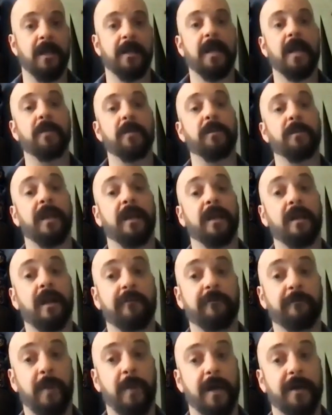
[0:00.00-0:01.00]
can be
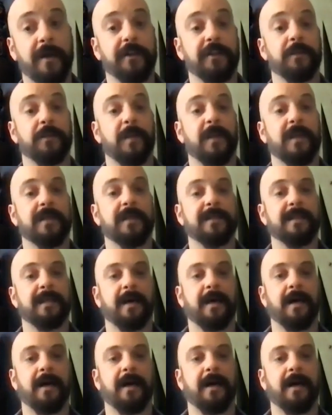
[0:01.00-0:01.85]
enough punishment.